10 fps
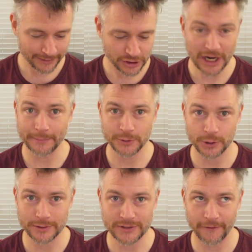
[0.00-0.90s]

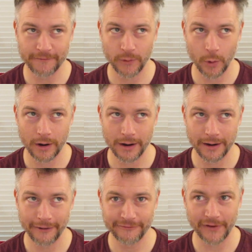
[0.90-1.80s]
chapters
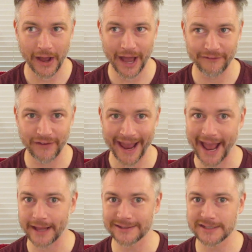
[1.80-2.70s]
four, five,
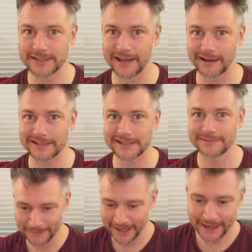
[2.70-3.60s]
and
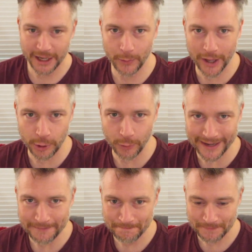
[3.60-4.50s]
six. Here we go, you ready?